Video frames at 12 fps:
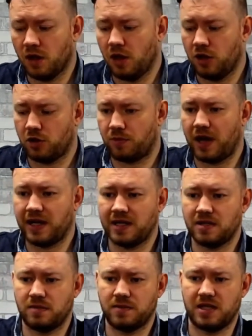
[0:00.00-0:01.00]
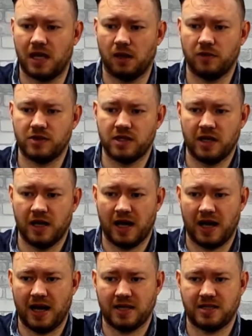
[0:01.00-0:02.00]
The brackets themselves
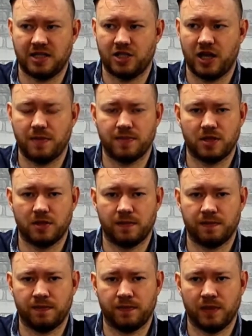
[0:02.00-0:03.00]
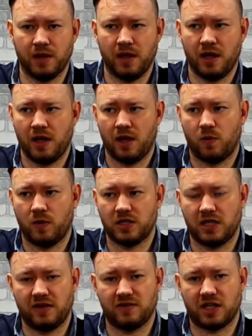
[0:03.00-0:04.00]
are C-shaped, which
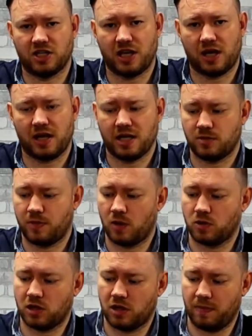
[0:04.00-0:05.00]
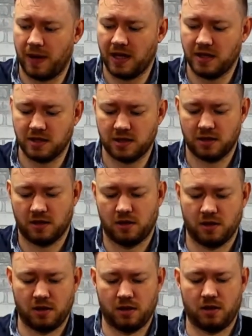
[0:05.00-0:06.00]
leaves a channel exposed at the base
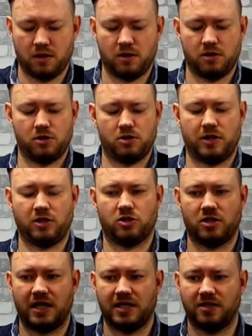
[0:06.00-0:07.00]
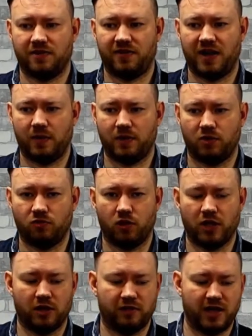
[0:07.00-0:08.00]
so it doesn't interfere with the running
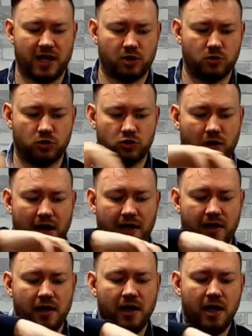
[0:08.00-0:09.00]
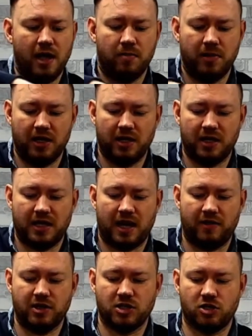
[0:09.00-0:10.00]
of the actual track. The
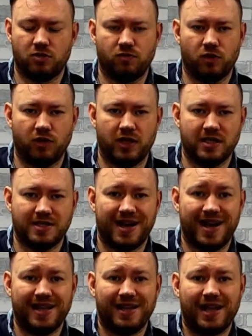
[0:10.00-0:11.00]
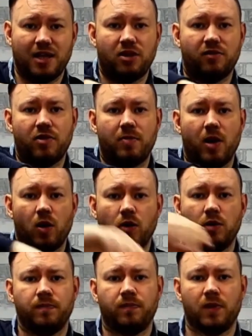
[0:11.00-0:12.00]
carriers can run the entire length of the pole
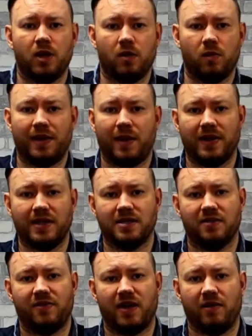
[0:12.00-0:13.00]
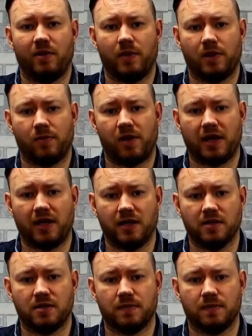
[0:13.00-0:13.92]
without interfering with the brackets.